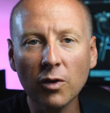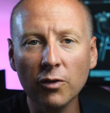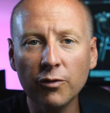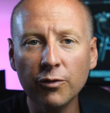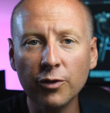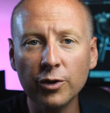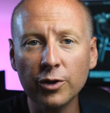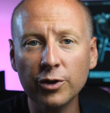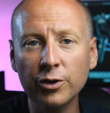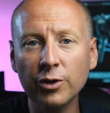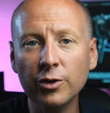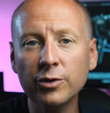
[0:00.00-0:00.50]

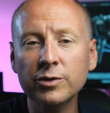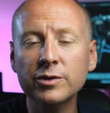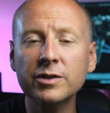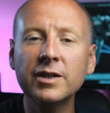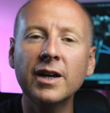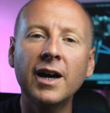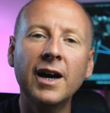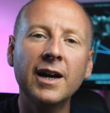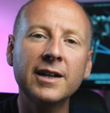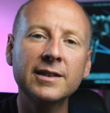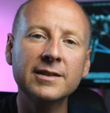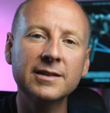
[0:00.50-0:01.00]
For those
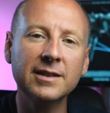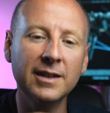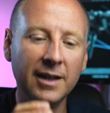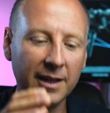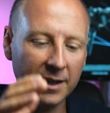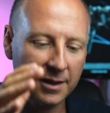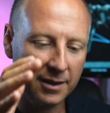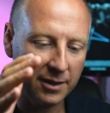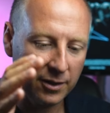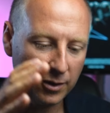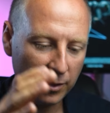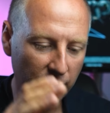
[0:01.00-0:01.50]
guys
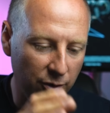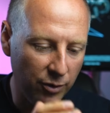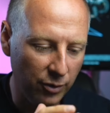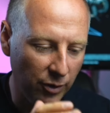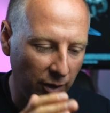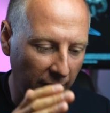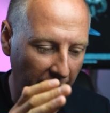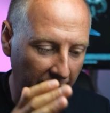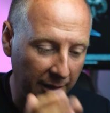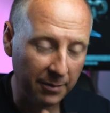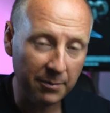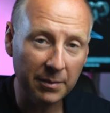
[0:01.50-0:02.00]

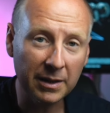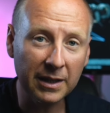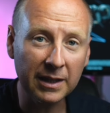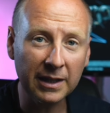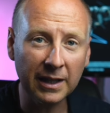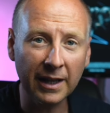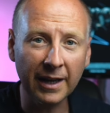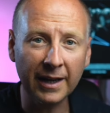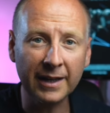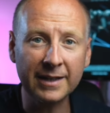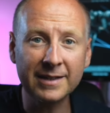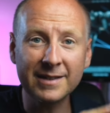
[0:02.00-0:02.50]
like me,
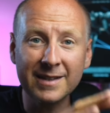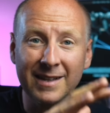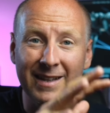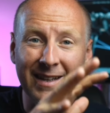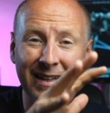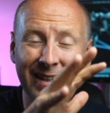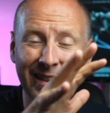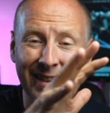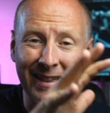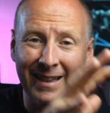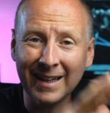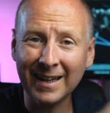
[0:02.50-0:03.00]
light
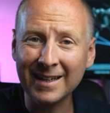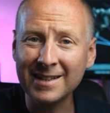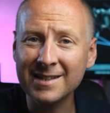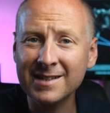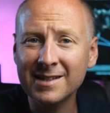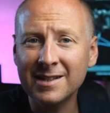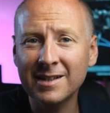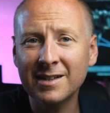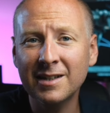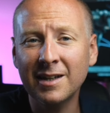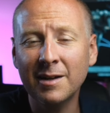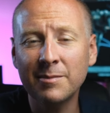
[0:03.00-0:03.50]

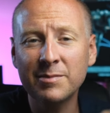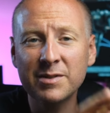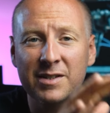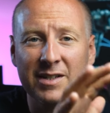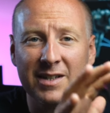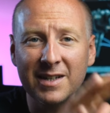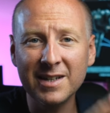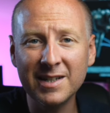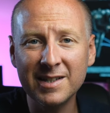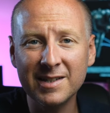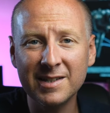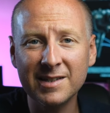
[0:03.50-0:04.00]

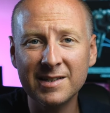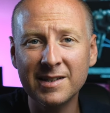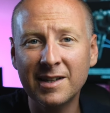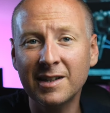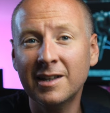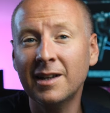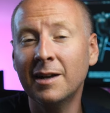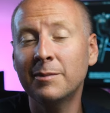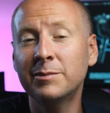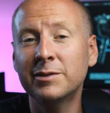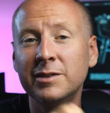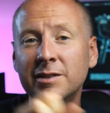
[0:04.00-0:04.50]
setups, easy
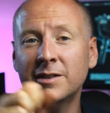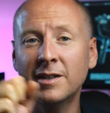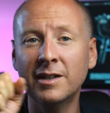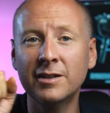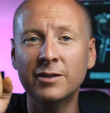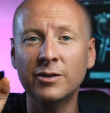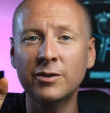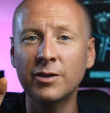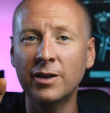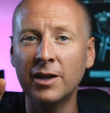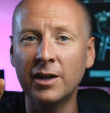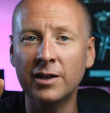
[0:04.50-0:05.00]
setups
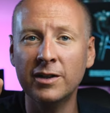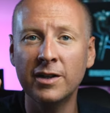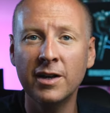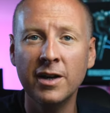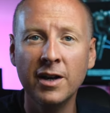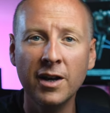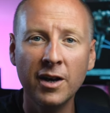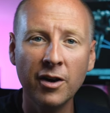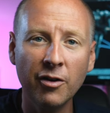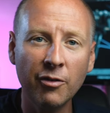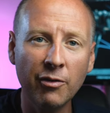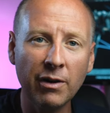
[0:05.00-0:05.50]
that you can
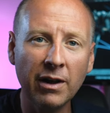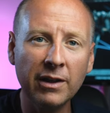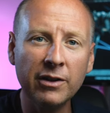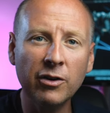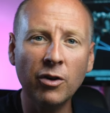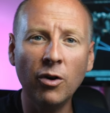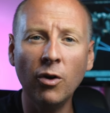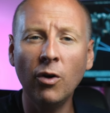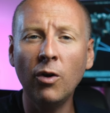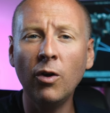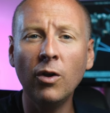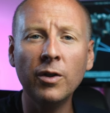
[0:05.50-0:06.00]
run
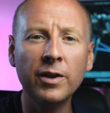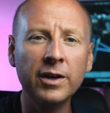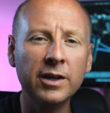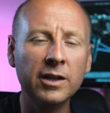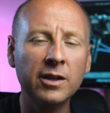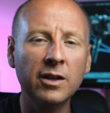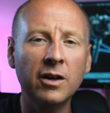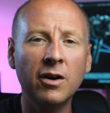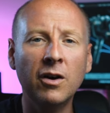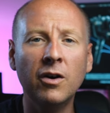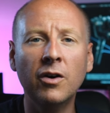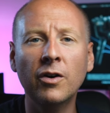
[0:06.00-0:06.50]
all day
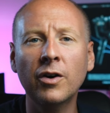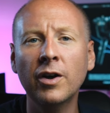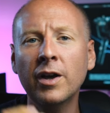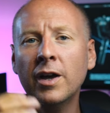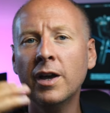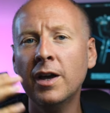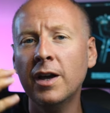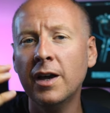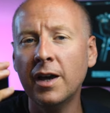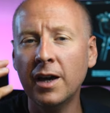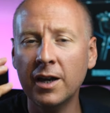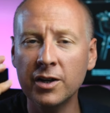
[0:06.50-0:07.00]
long
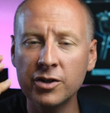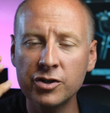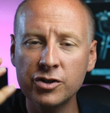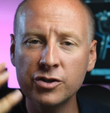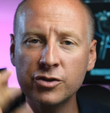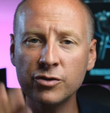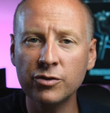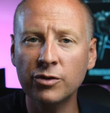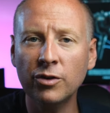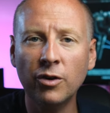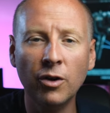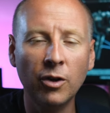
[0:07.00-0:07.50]
and
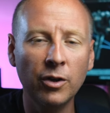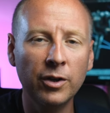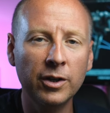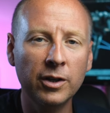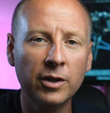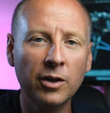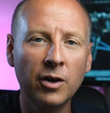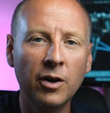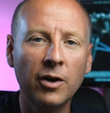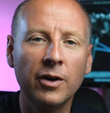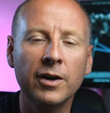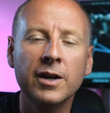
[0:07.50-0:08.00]
shoot all day
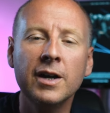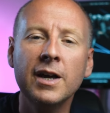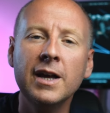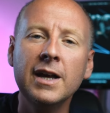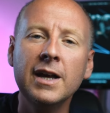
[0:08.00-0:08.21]
long.